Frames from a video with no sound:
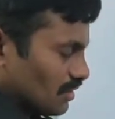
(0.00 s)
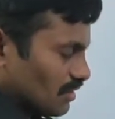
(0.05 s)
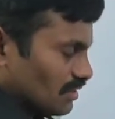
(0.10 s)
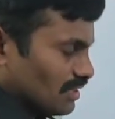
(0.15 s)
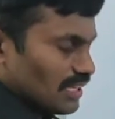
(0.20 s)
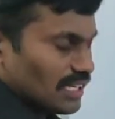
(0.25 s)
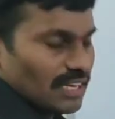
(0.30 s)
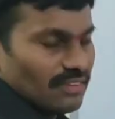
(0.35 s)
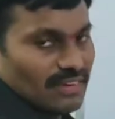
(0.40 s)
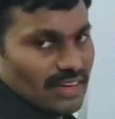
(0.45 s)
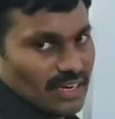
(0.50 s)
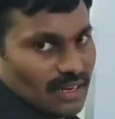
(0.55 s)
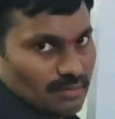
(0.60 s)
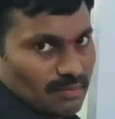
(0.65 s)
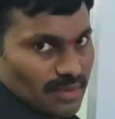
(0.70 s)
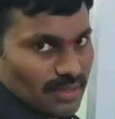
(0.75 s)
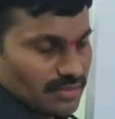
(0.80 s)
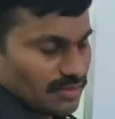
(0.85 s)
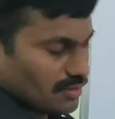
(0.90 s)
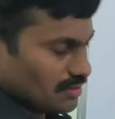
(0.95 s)
in the given
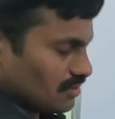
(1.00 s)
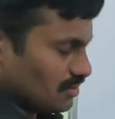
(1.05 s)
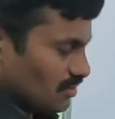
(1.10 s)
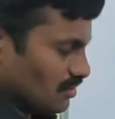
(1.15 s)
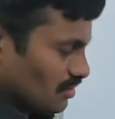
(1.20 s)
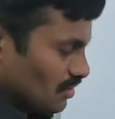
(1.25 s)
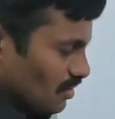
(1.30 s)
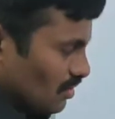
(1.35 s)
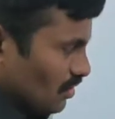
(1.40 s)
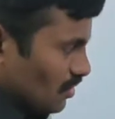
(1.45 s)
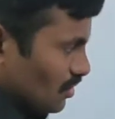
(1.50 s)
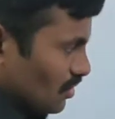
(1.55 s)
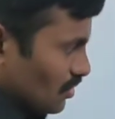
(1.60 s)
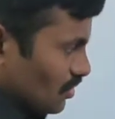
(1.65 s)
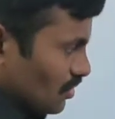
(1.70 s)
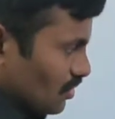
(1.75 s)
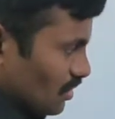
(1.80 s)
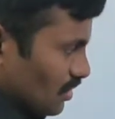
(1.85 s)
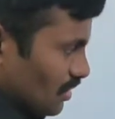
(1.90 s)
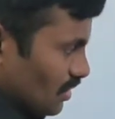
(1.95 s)
numbers.
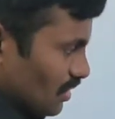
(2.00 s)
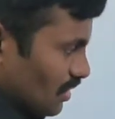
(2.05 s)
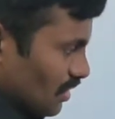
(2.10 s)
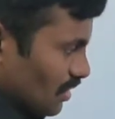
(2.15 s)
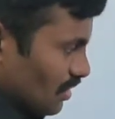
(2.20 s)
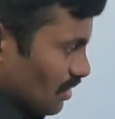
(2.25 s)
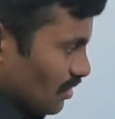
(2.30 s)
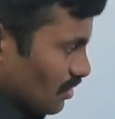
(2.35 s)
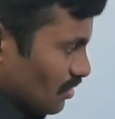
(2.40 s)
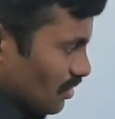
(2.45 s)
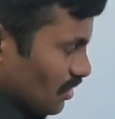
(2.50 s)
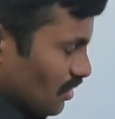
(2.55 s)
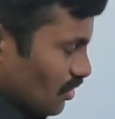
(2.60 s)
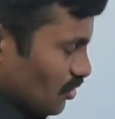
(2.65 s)
Here